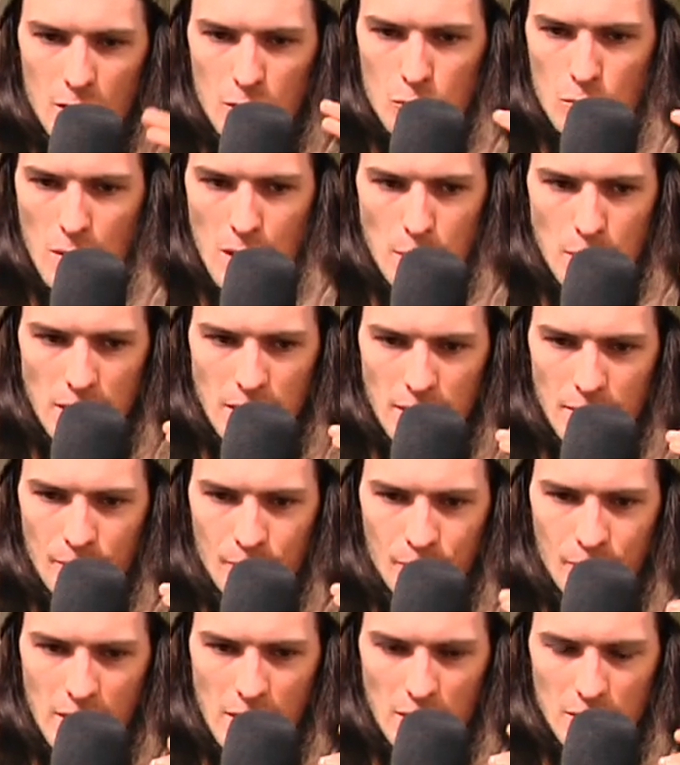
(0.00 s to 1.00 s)
maybe
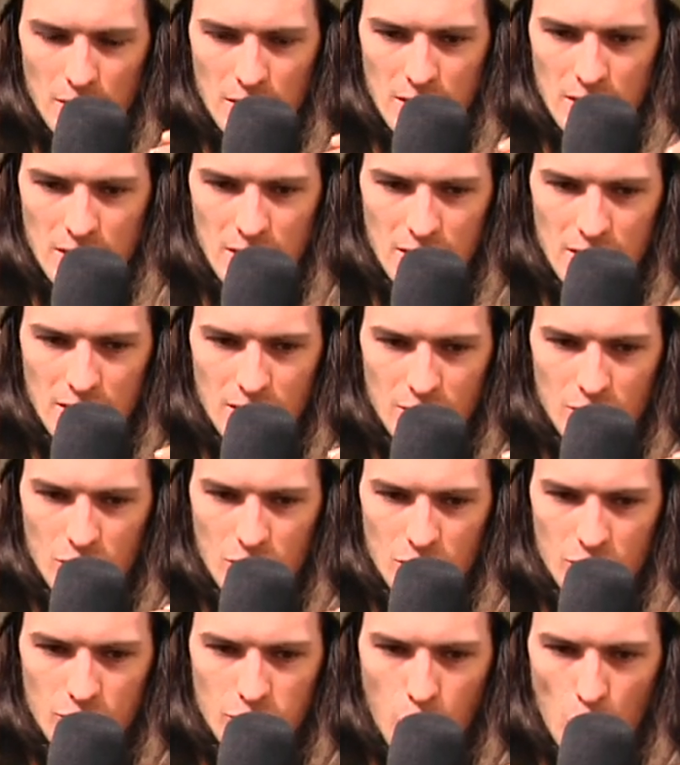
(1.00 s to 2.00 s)

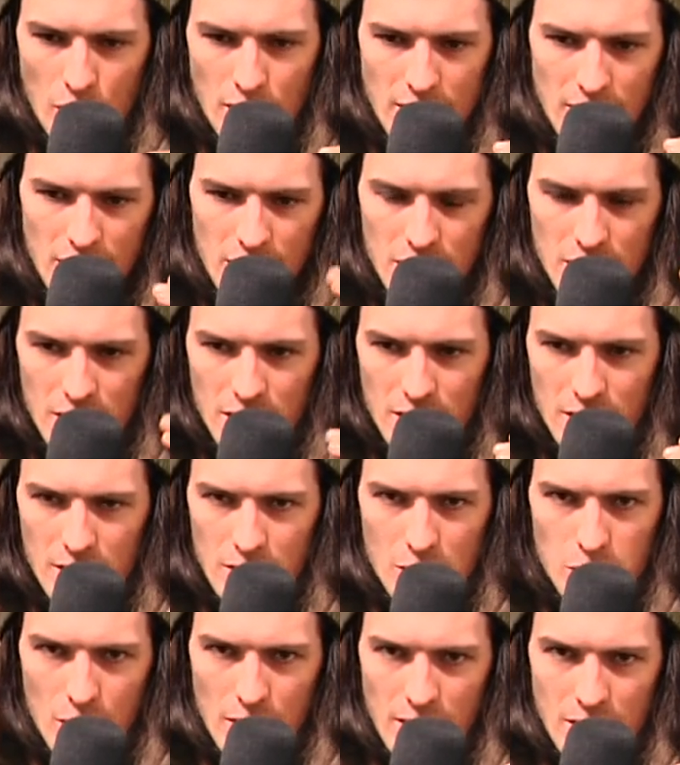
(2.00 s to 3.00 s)
14 inches to
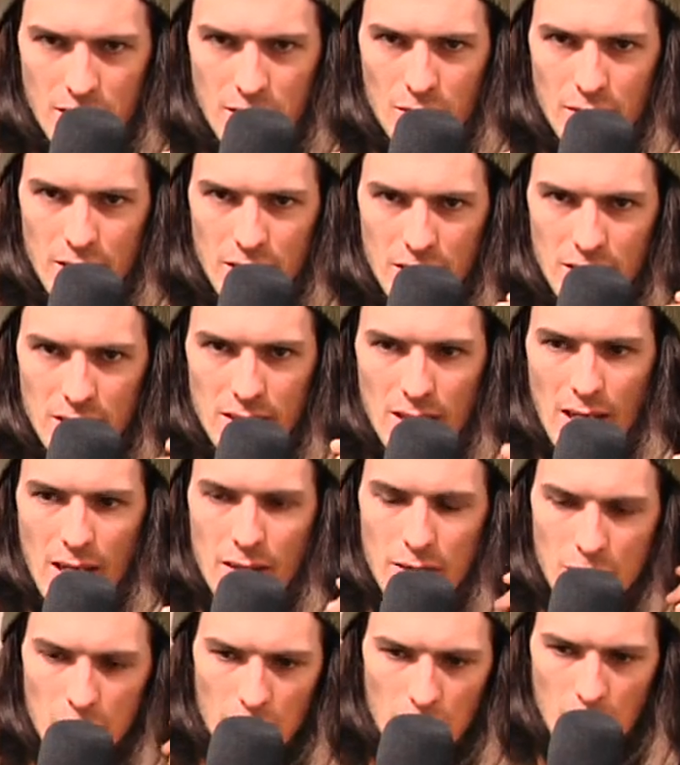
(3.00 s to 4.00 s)
22 inches,
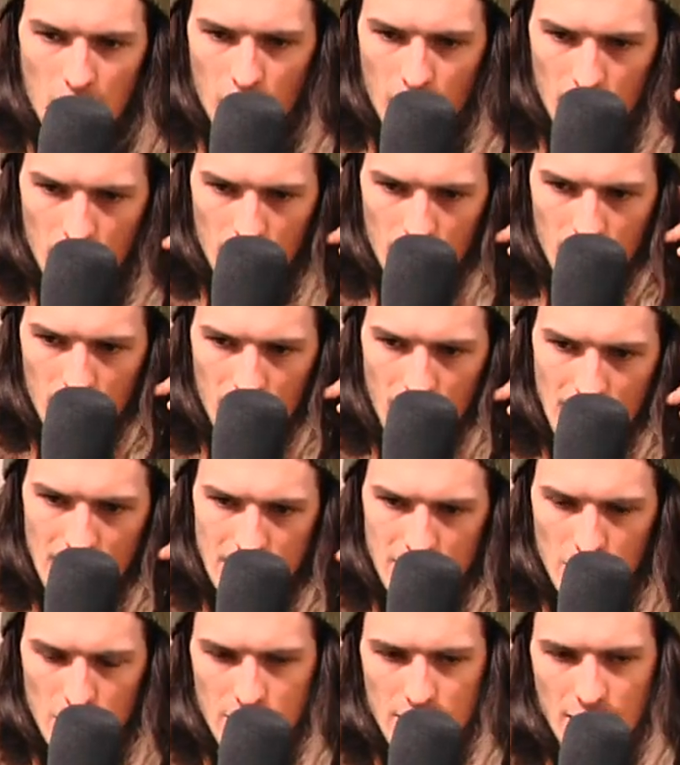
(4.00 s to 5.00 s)
and they're longer.
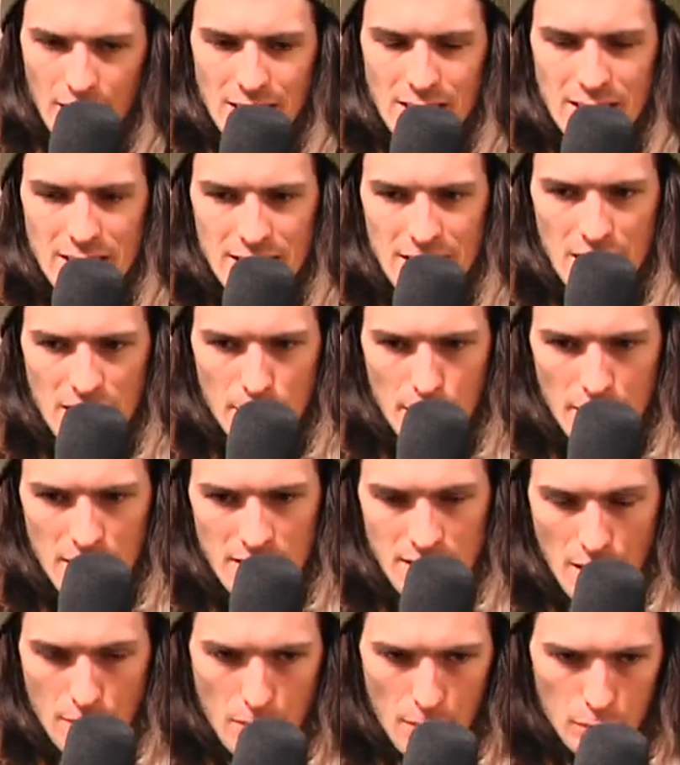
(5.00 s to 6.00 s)
It's like a step
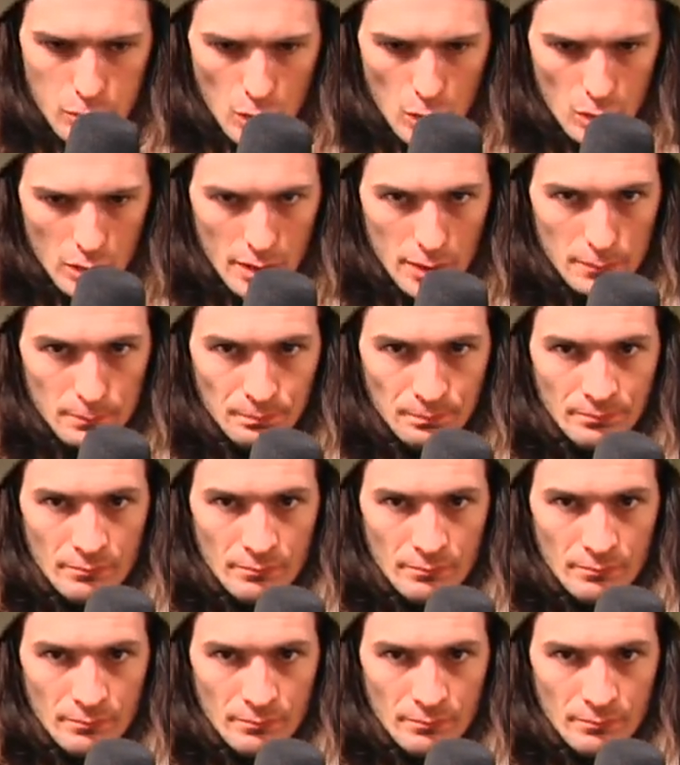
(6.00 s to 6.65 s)
up roller.